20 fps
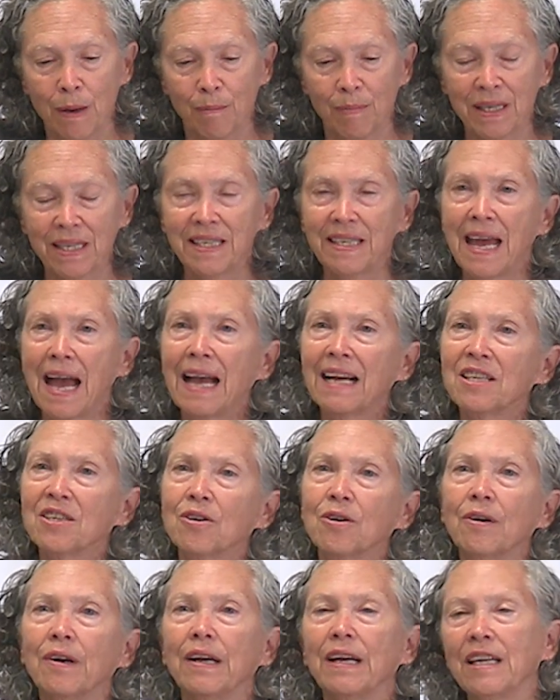But snacks
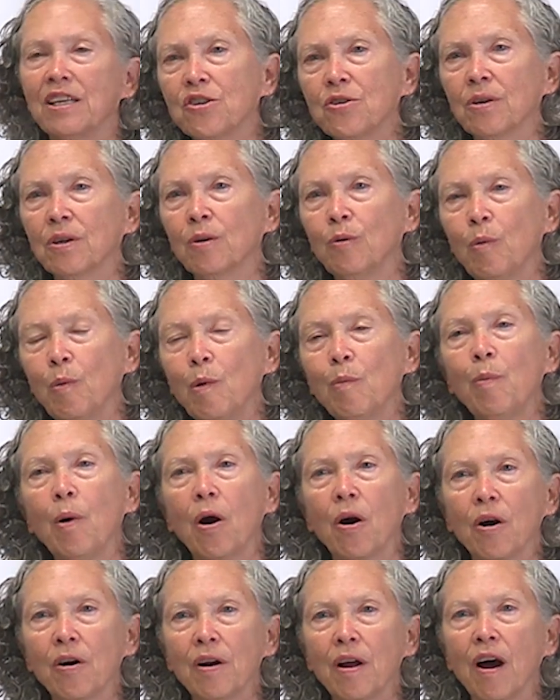are an integral
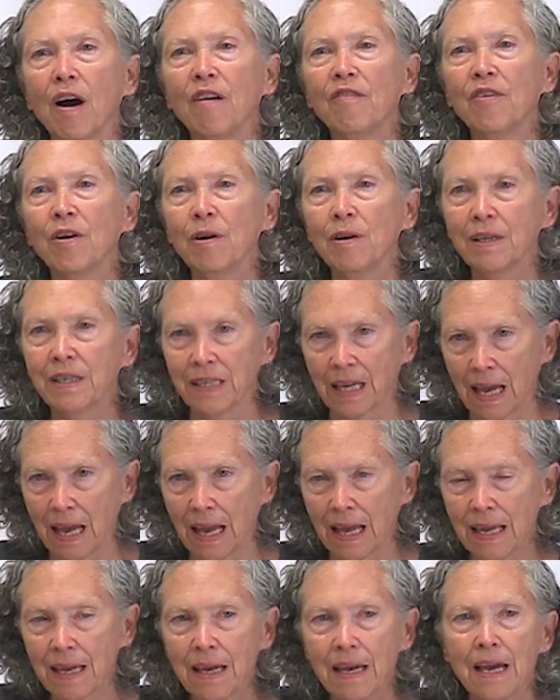part of our
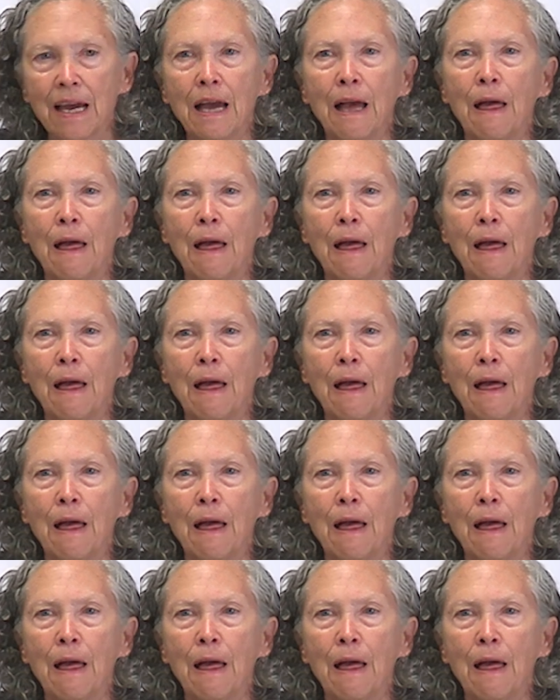day.